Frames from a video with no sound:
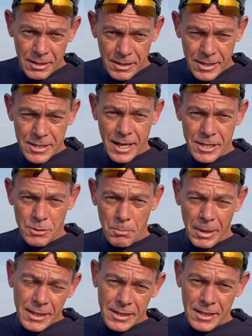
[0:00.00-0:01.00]
these guys
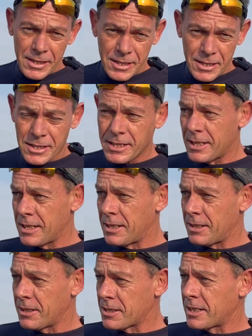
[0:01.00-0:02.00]
made
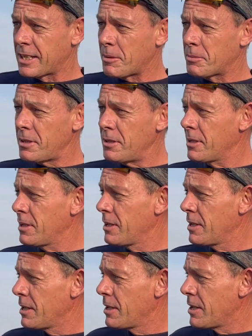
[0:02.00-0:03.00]
this adapter,
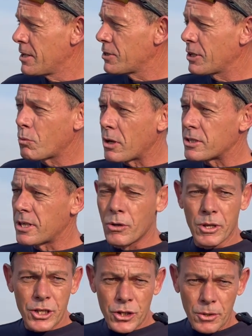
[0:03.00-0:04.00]
so it was no
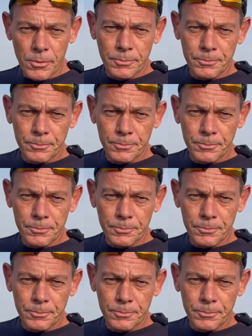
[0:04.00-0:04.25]
issue.